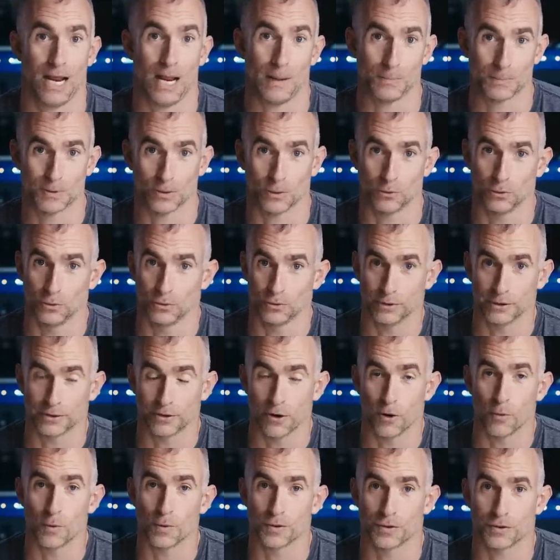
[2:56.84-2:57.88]
absolutely
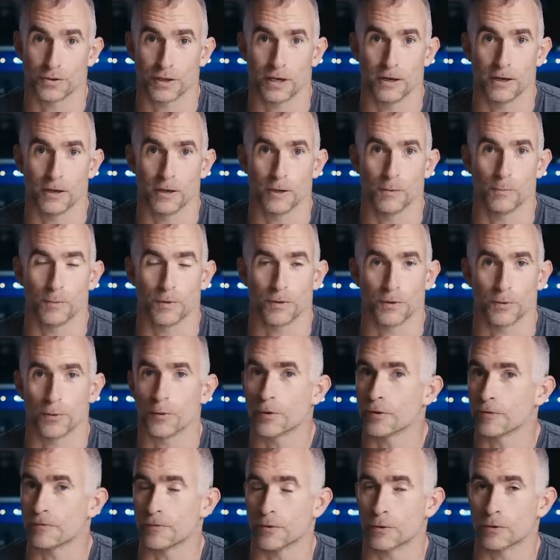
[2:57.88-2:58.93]
go with an
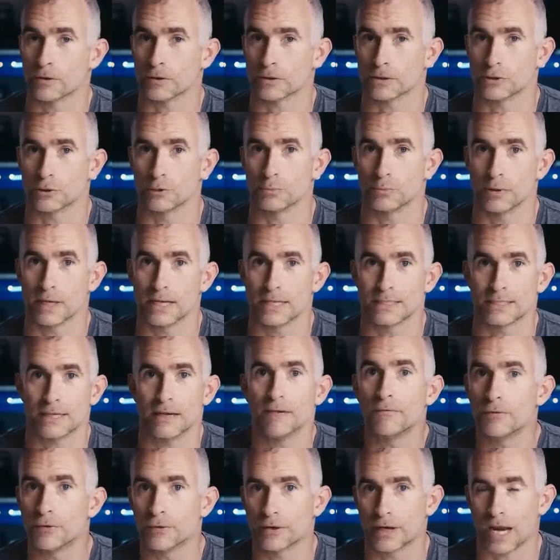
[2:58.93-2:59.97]
autofocus zoom lens
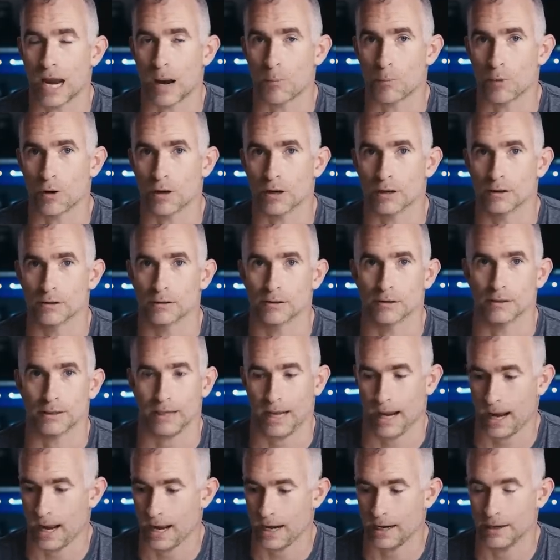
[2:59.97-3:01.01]
if your camera
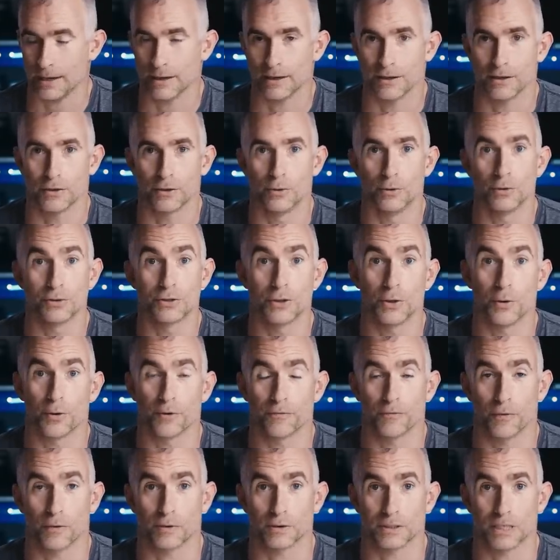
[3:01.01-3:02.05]
can use the
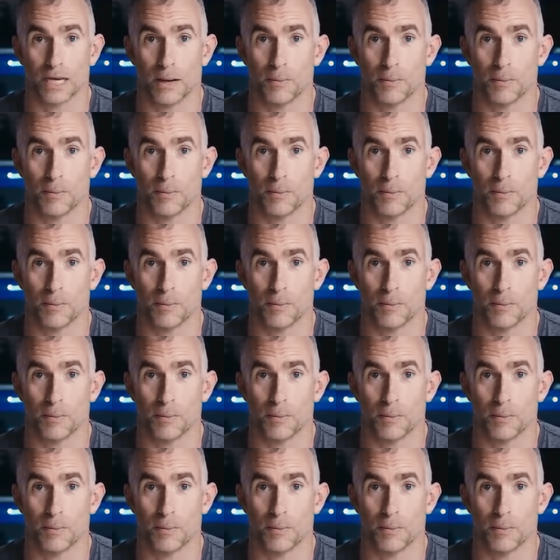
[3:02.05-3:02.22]
autofocus